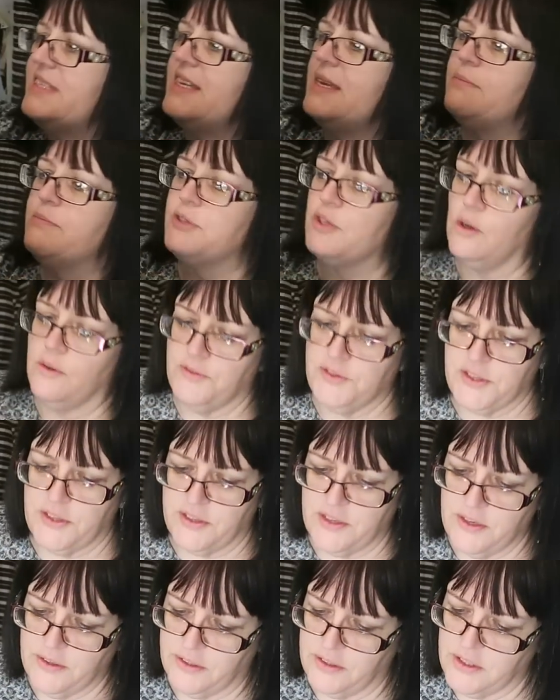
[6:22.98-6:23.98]
zips off so
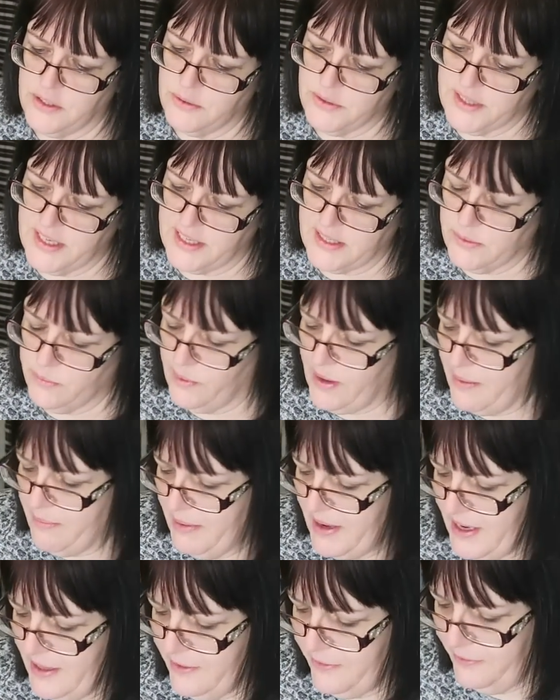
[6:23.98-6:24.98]
that you can use that as a wet
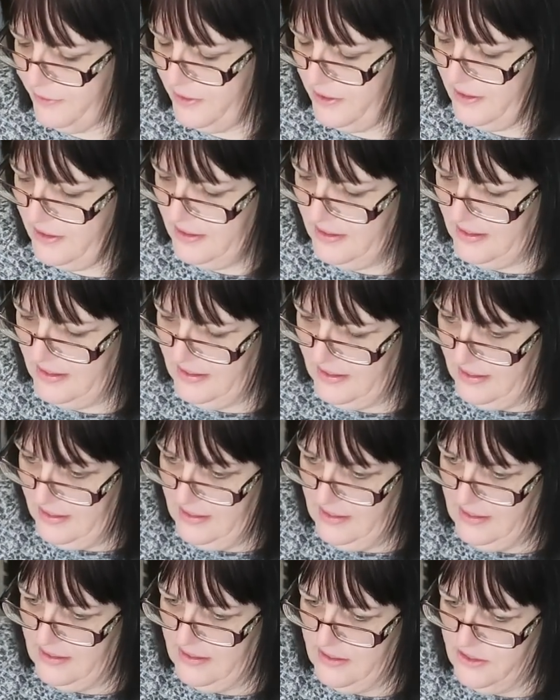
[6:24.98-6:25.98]
bag for
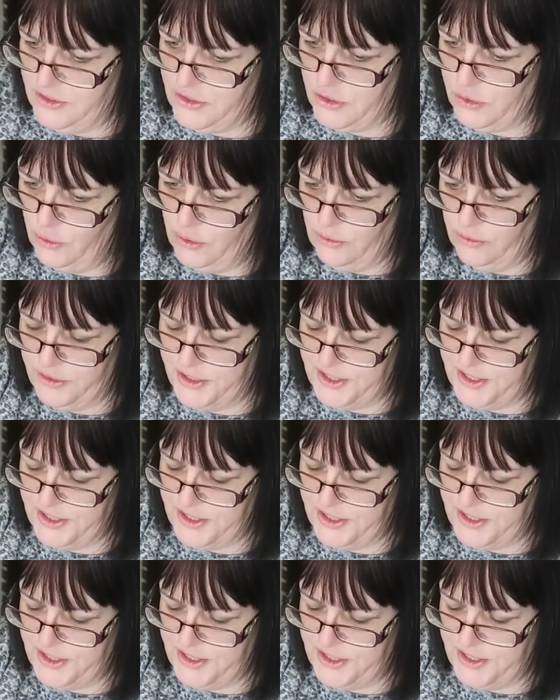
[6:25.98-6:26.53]
soiled